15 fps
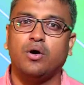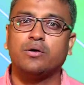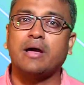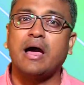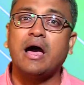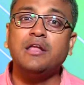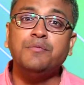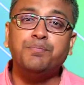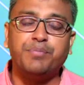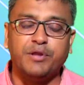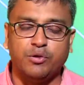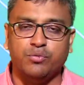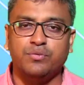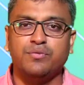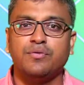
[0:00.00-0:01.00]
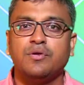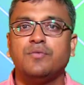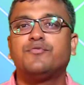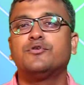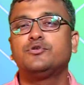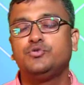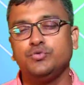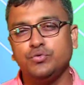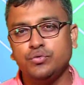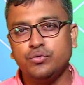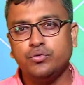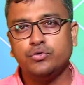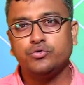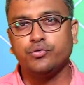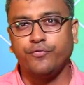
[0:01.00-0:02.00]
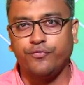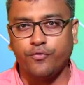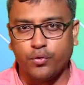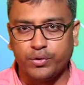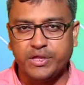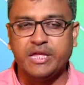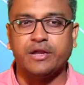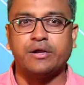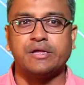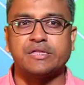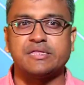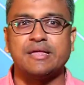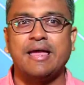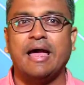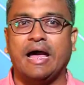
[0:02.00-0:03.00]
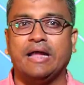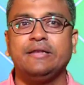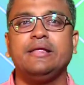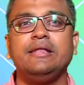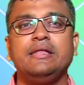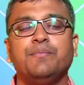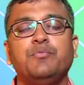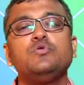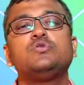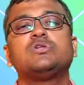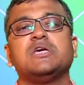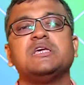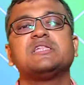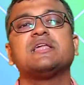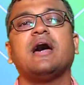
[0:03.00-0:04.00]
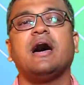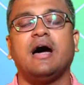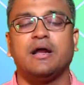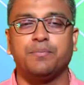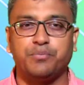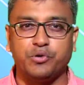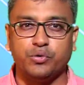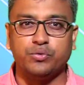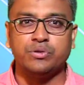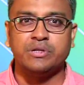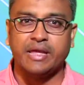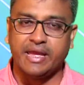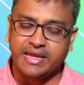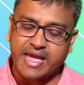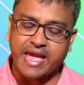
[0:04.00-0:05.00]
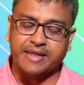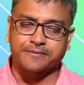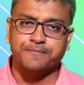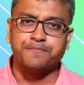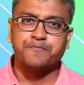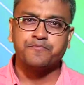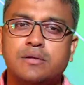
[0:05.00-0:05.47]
or unprune for 2 to 4 years until the bushes are pruned again.